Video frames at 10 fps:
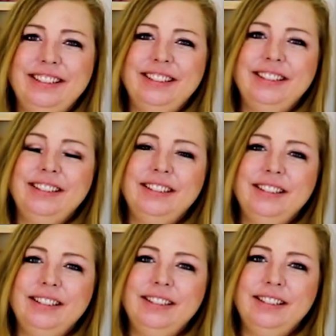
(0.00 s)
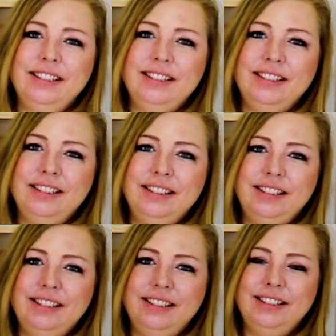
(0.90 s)

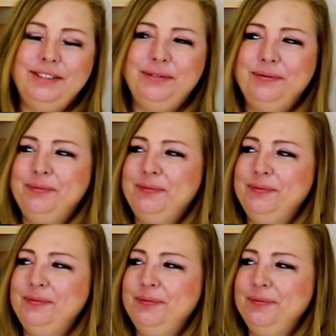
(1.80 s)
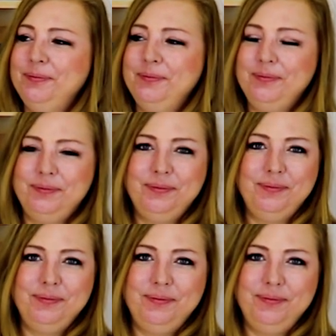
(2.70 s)

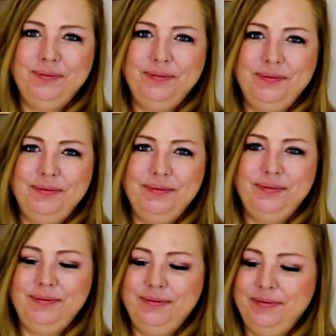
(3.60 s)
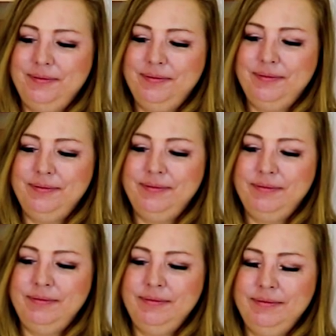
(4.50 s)

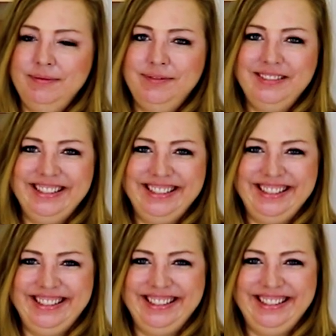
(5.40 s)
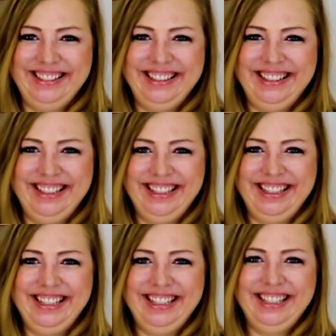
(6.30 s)

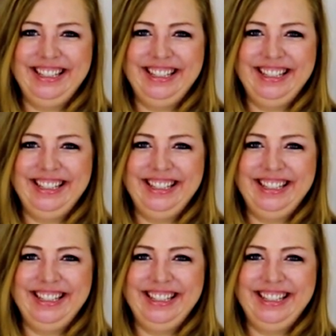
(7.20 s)
The person shown says nothing.